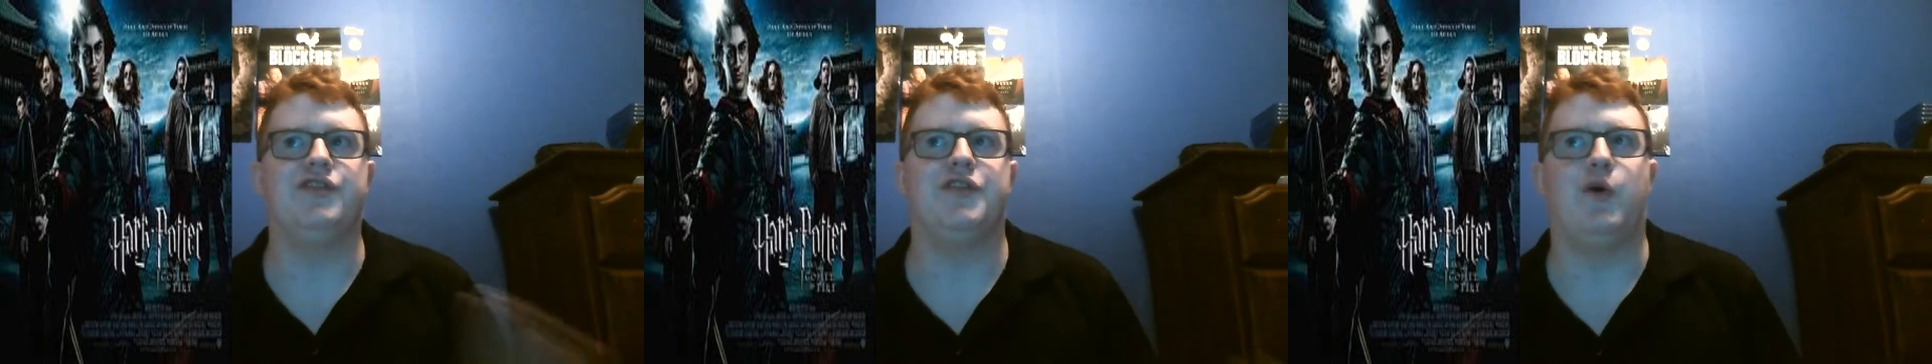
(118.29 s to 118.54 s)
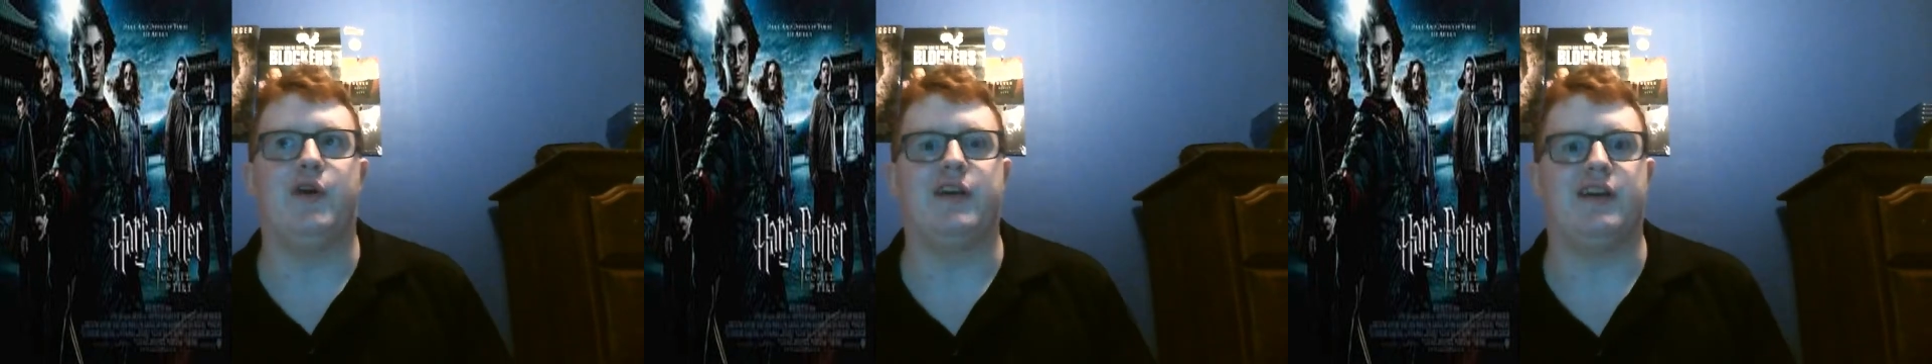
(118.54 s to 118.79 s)

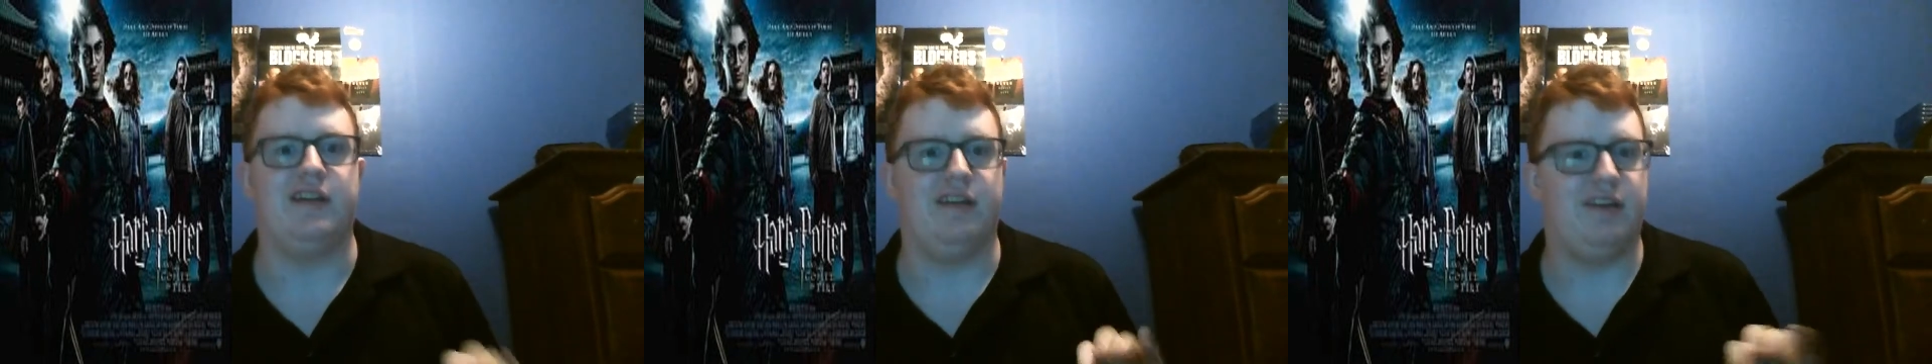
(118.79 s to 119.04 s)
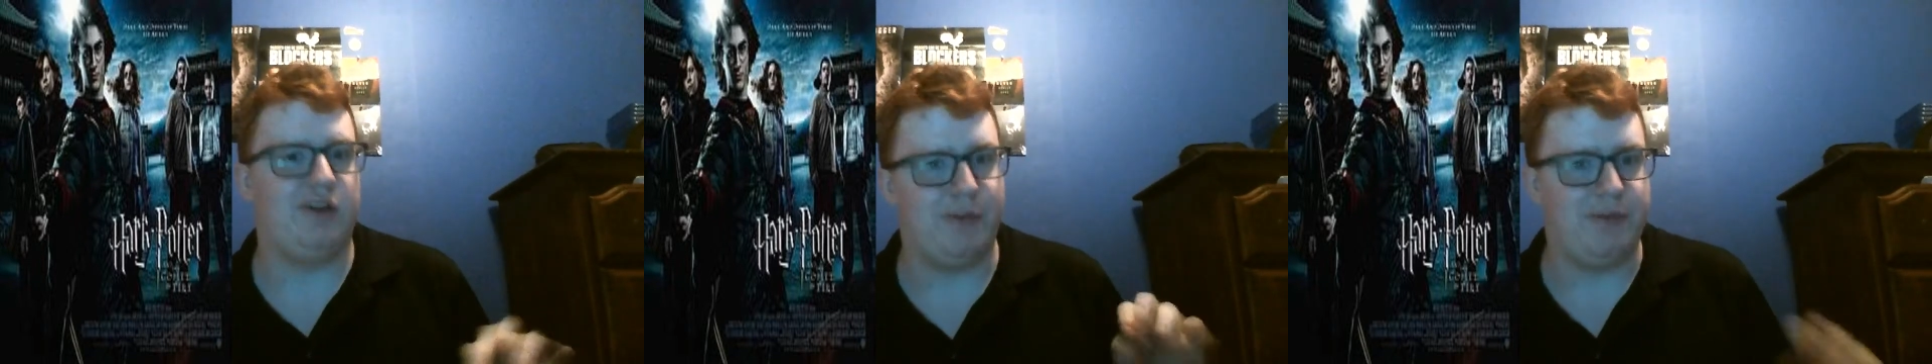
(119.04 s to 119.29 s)
dark and a
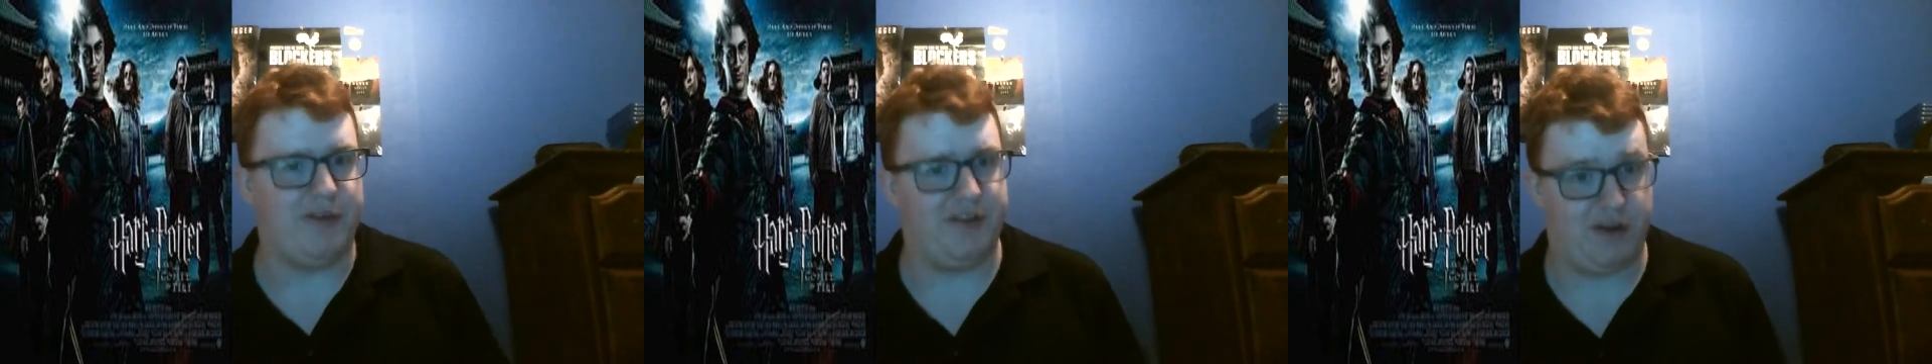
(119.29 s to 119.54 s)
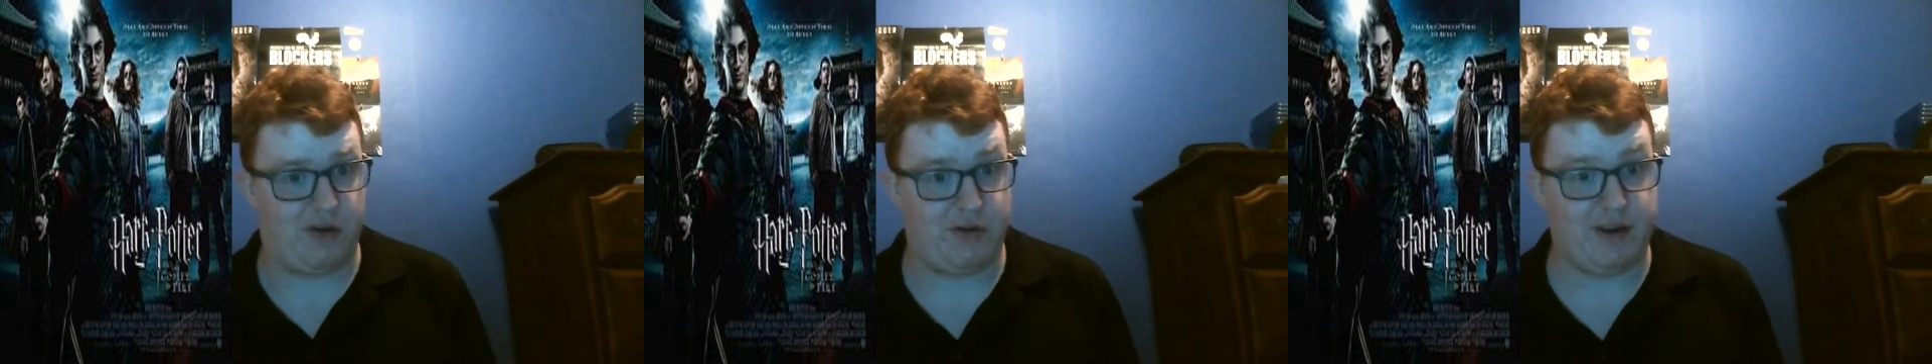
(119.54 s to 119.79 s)
little bit
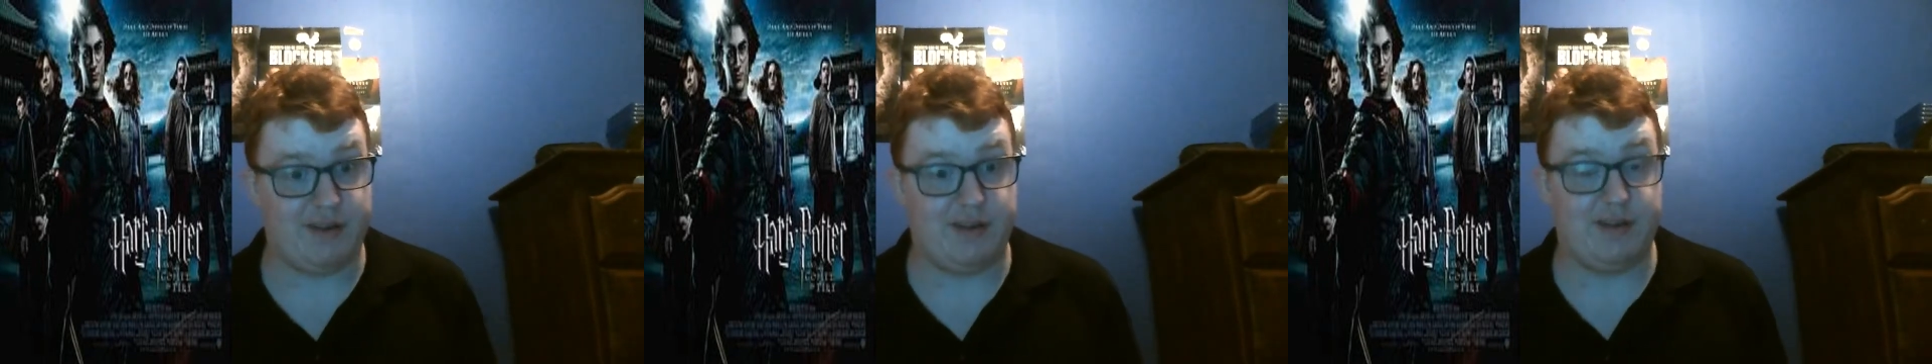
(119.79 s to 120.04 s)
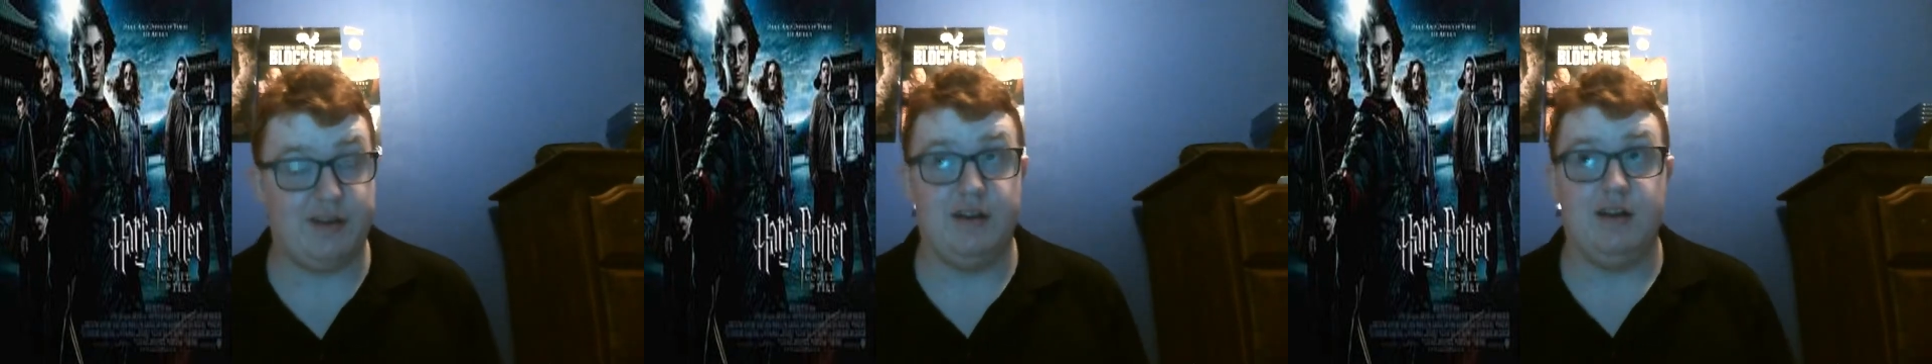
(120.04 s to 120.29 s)

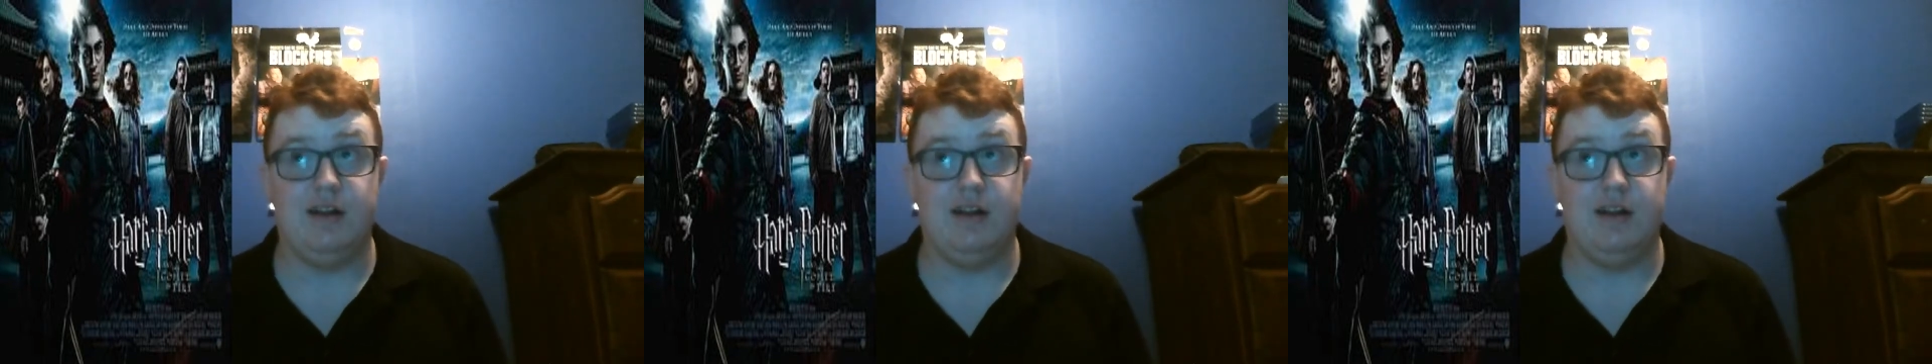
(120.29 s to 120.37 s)
serious.